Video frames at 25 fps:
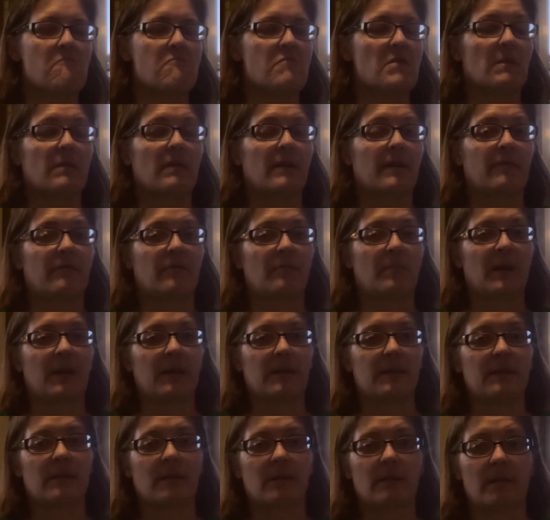cliff
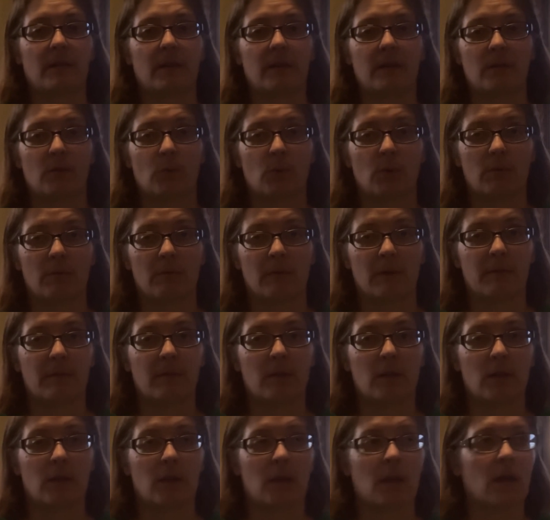basically into a
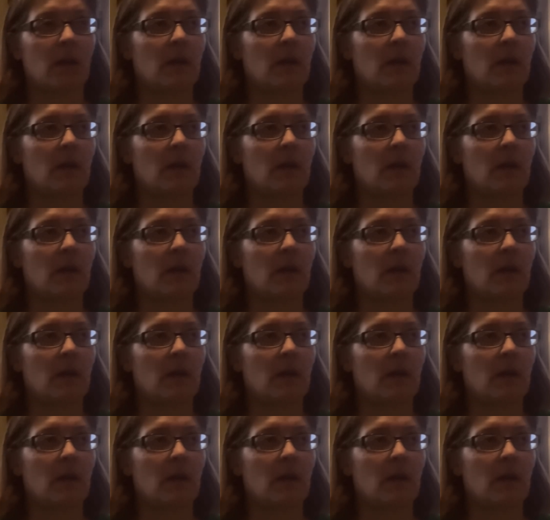river.